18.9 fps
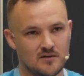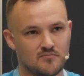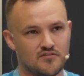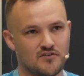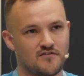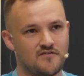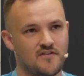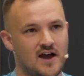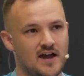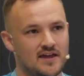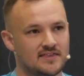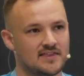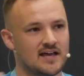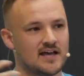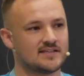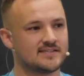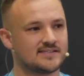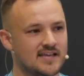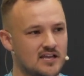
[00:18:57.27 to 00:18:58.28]
provide
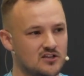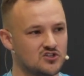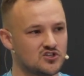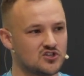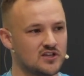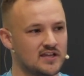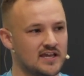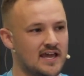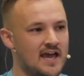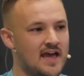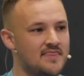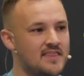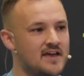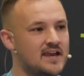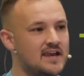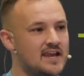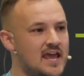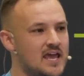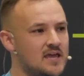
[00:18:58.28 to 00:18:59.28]
that centrally and
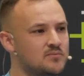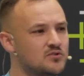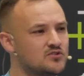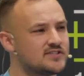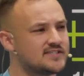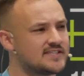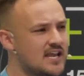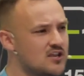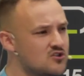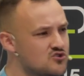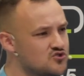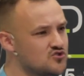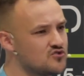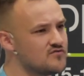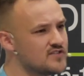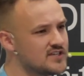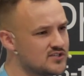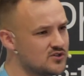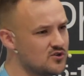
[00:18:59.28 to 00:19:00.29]
then enable
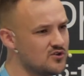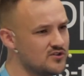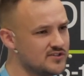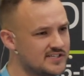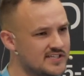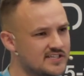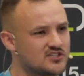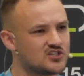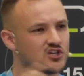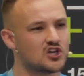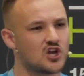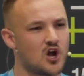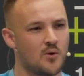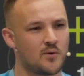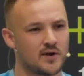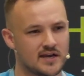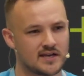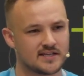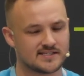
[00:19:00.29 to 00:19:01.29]
central resources to
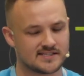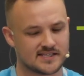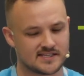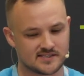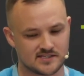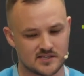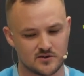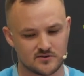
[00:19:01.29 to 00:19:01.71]
go in and assist